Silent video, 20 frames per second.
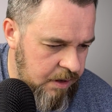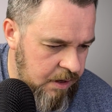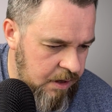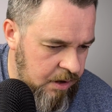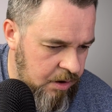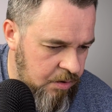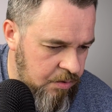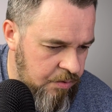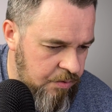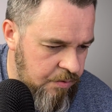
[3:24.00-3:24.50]

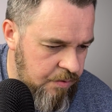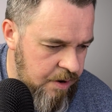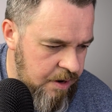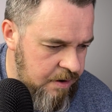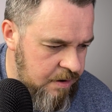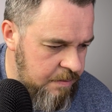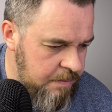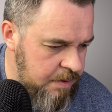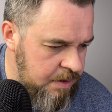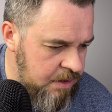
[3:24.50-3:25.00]

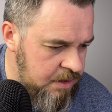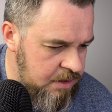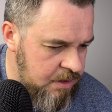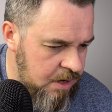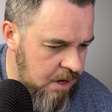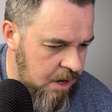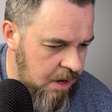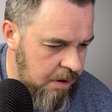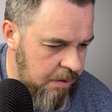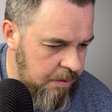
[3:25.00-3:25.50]
incredibly
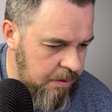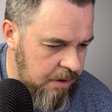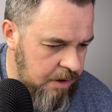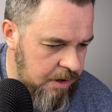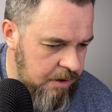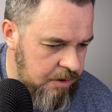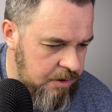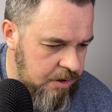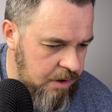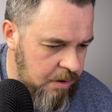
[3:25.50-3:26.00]
slow, and
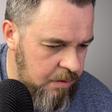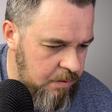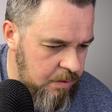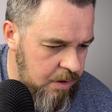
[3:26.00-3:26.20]
I don't